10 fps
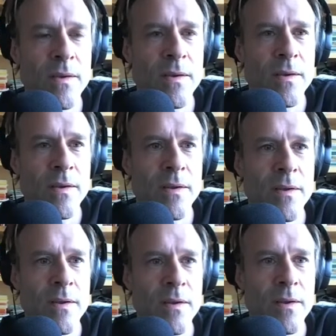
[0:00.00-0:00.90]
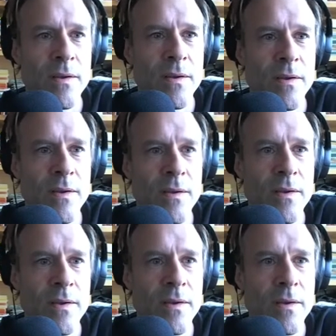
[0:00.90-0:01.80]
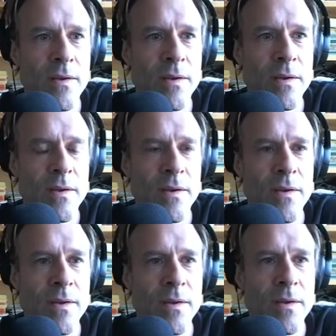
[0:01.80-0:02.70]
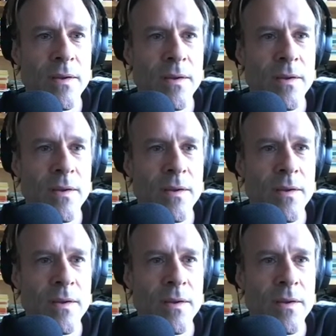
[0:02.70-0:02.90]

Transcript: (not speaking)